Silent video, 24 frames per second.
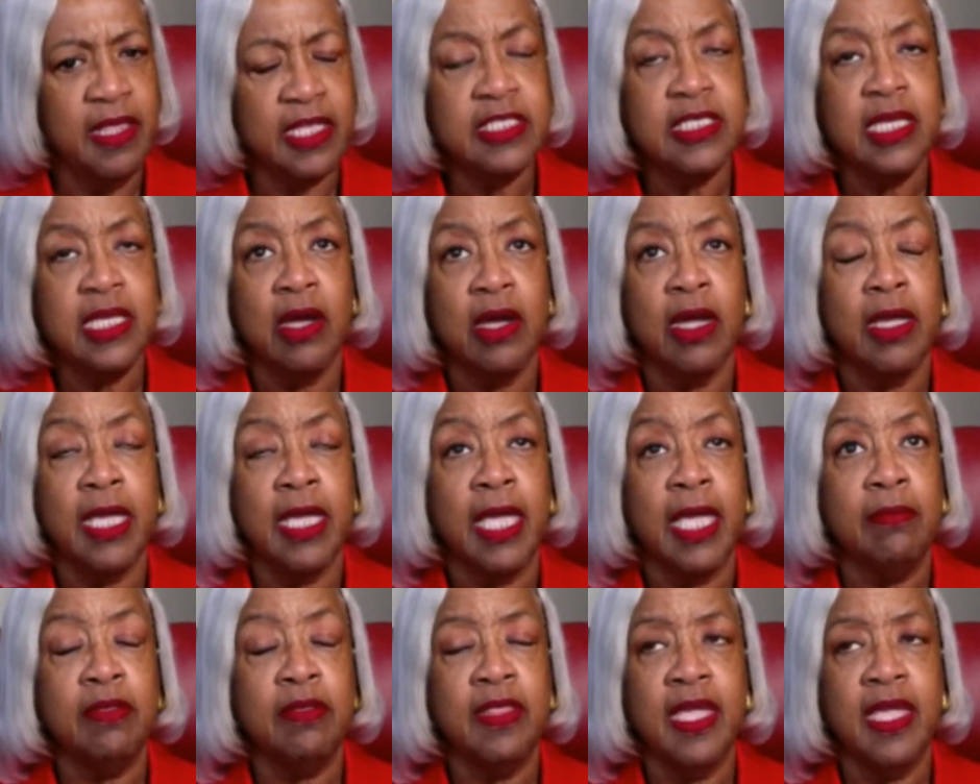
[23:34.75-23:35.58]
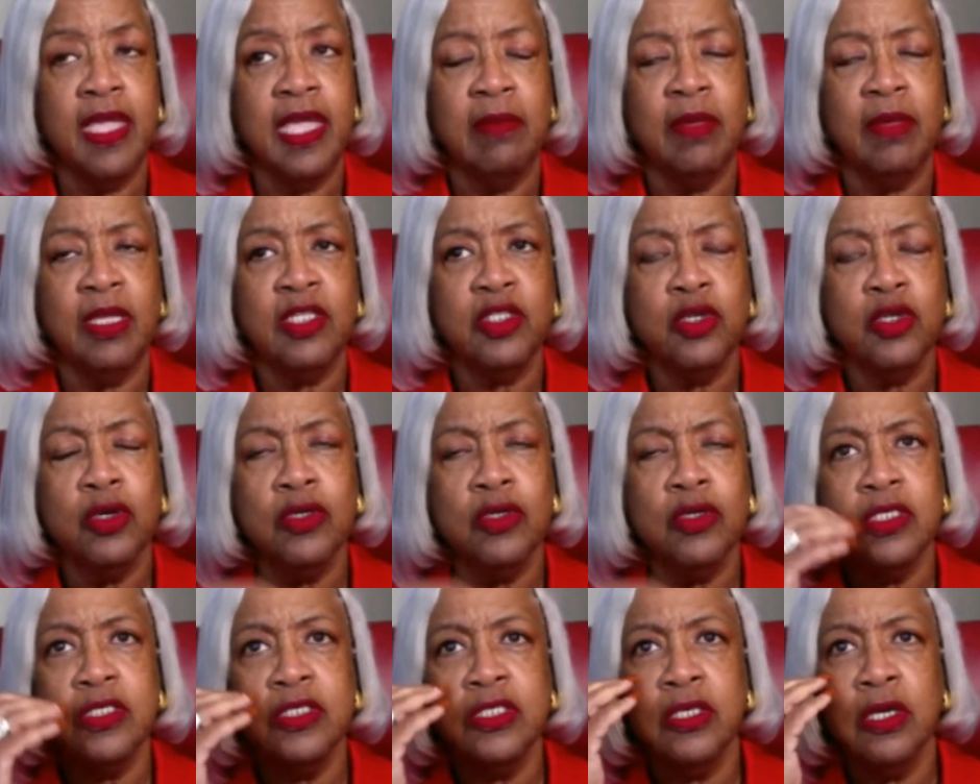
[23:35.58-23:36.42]
That's how I came to the AME
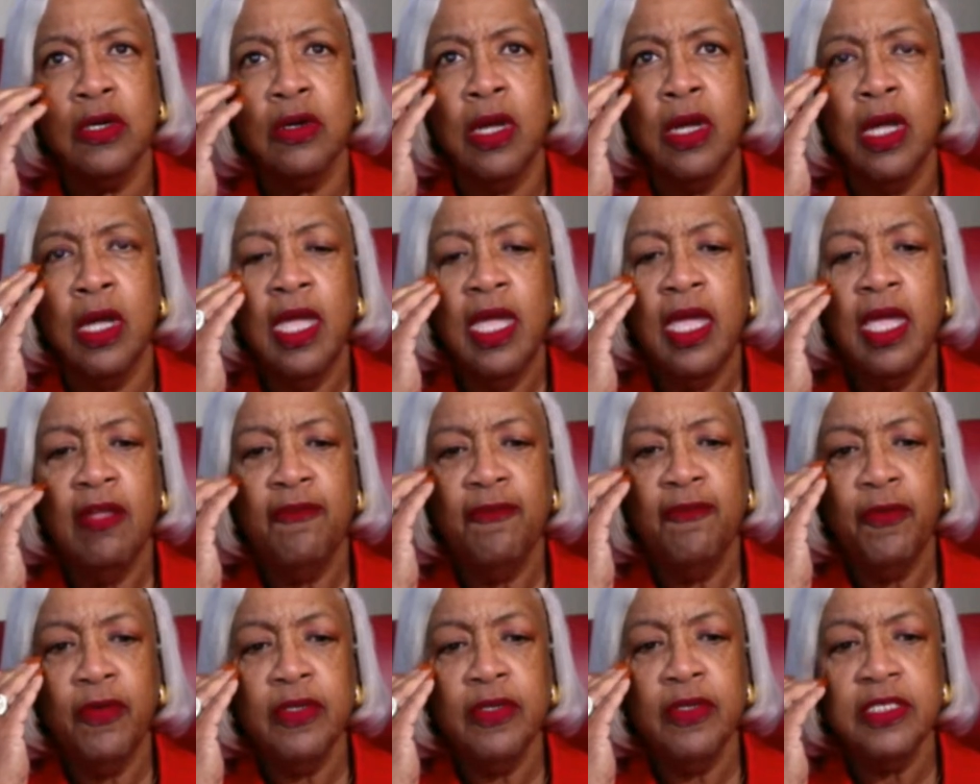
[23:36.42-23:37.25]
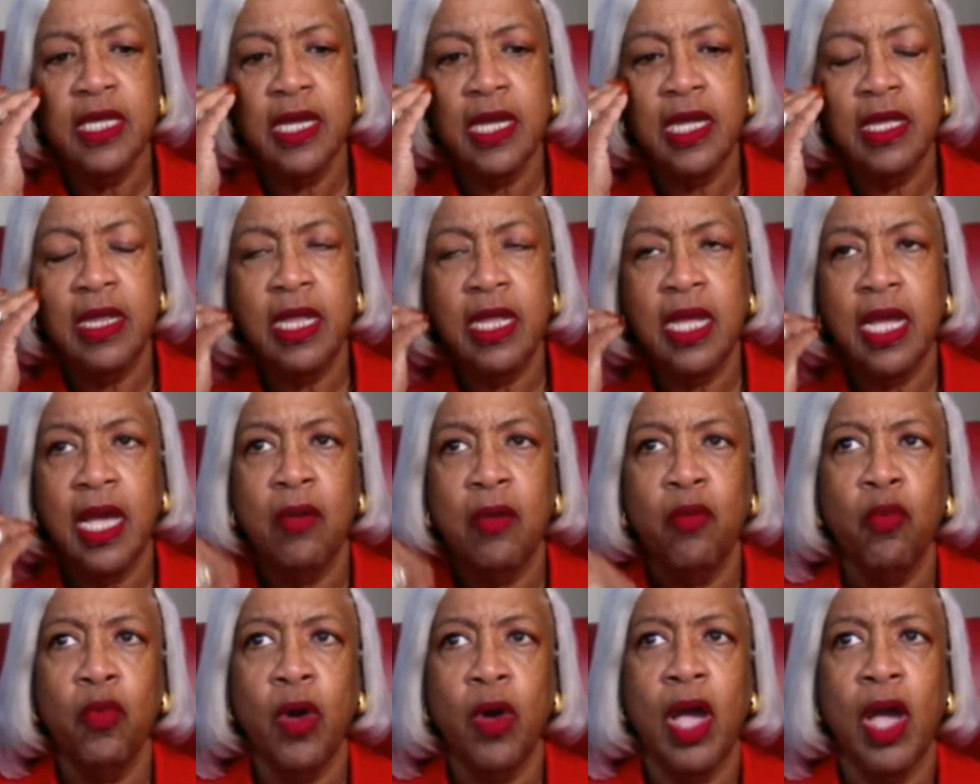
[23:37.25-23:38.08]
Church. And so at first I
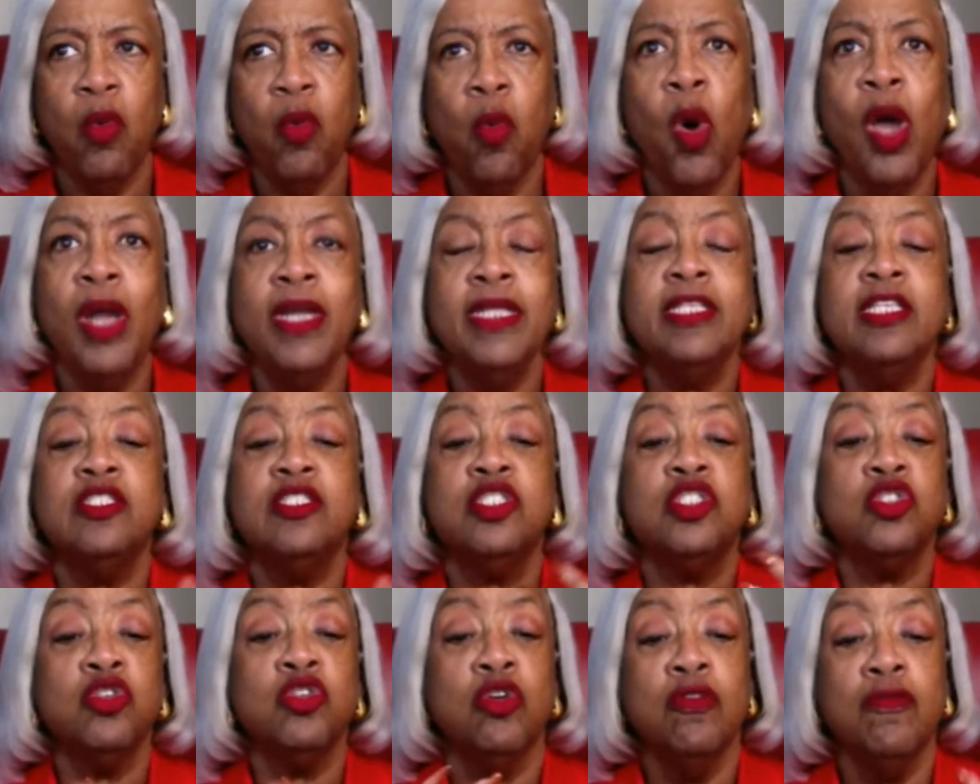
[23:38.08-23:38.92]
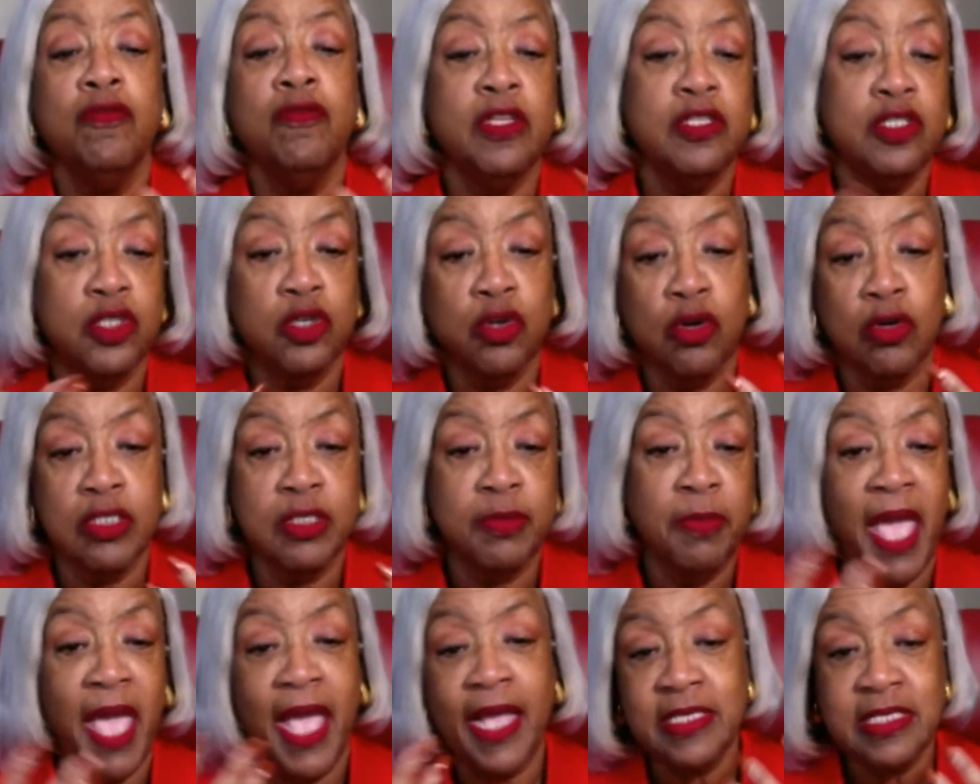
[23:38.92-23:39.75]
wanted to serve the
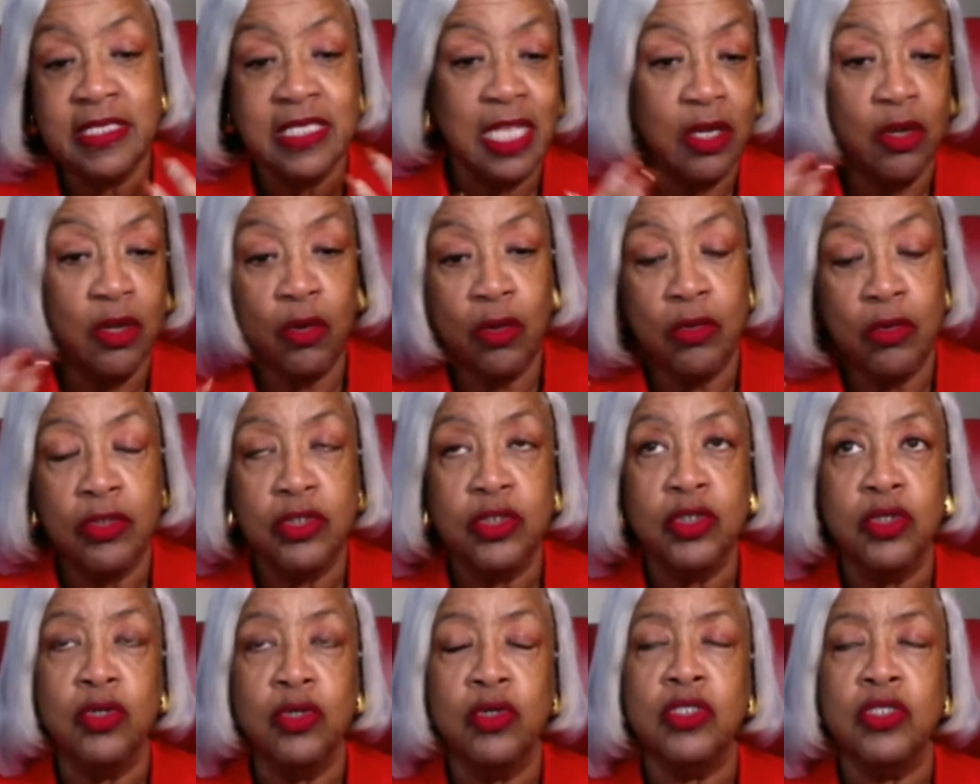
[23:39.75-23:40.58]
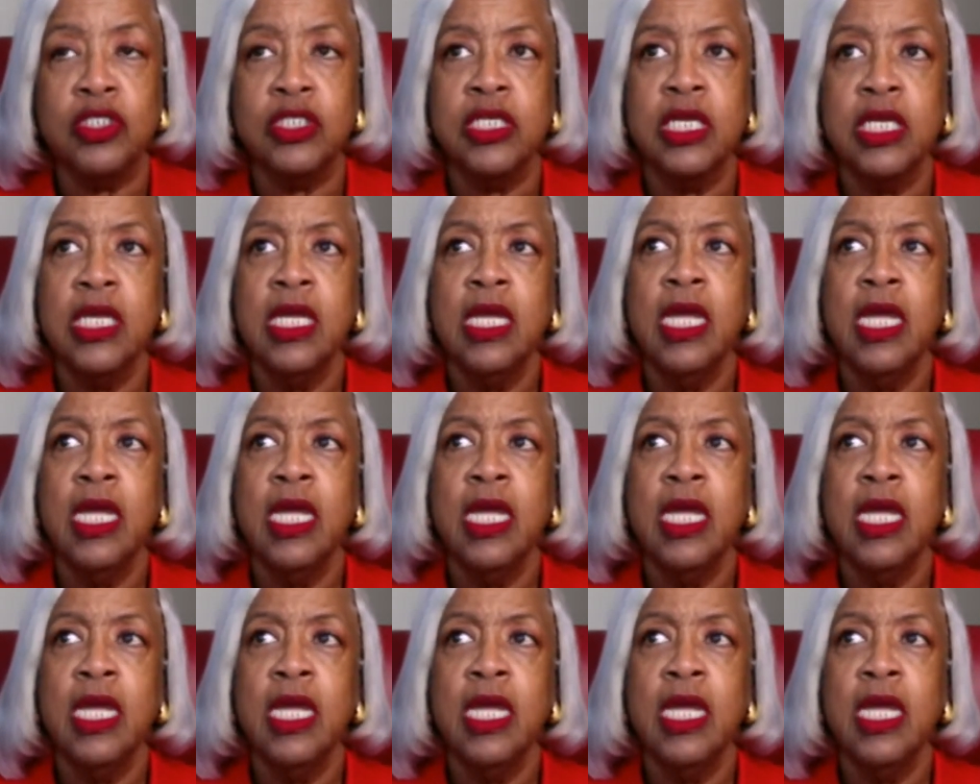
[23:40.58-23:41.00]
church past the local church.